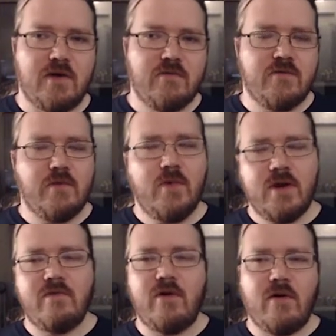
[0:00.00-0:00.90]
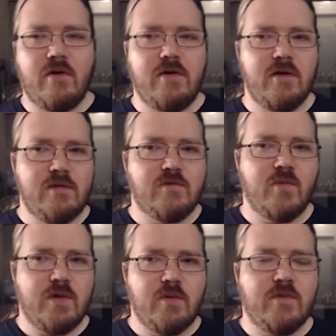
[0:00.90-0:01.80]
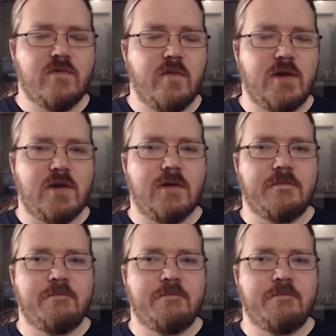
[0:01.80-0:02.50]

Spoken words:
and from what I've heard, it's well worth the money.